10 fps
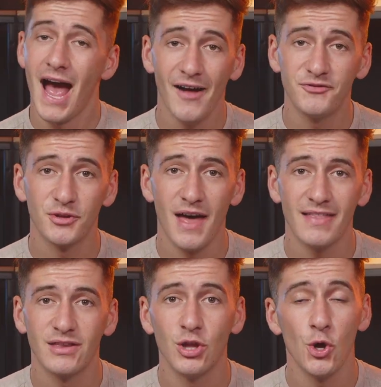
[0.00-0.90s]
After
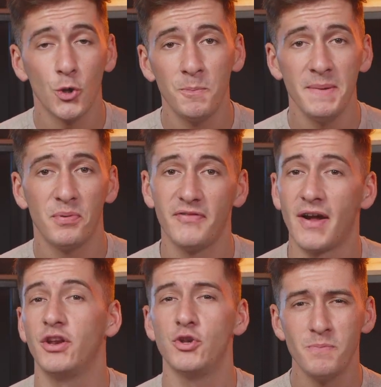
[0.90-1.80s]
that, the local people
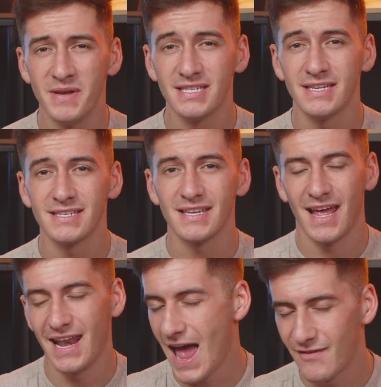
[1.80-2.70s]
found a new business
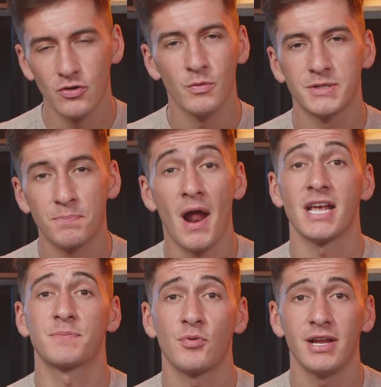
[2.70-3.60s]
and everyone was
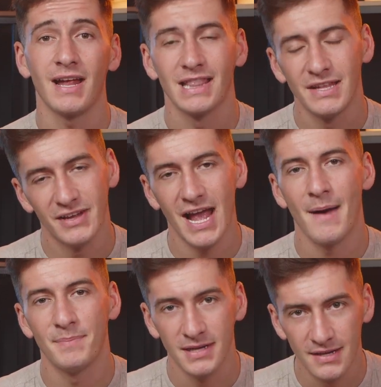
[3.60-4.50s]
prospering and living
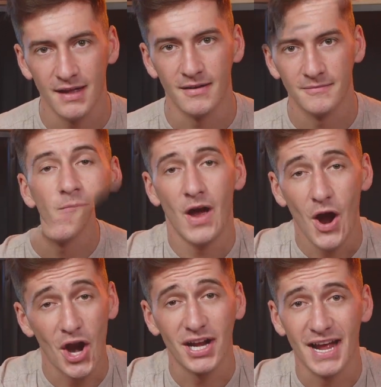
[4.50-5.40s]
happy again.
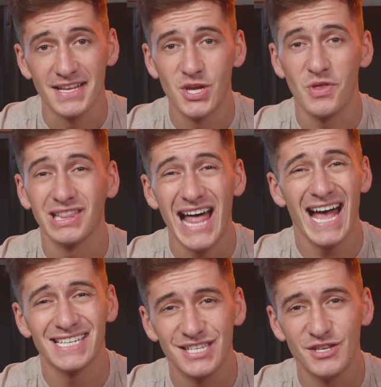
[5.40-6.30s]
All right, guys, so the
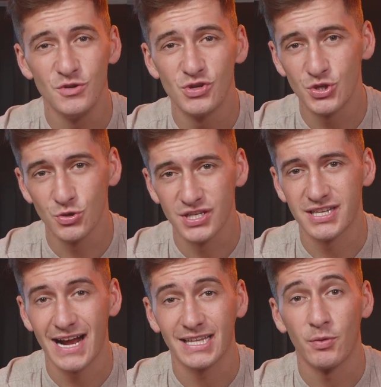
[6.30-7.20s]
last new school
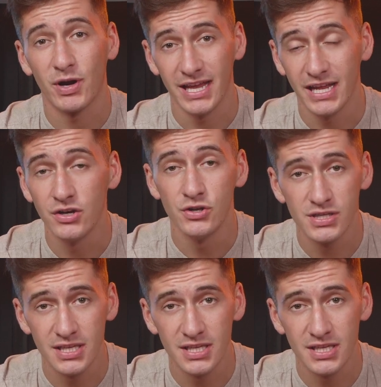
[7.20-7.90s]
snack that we're gonna introduce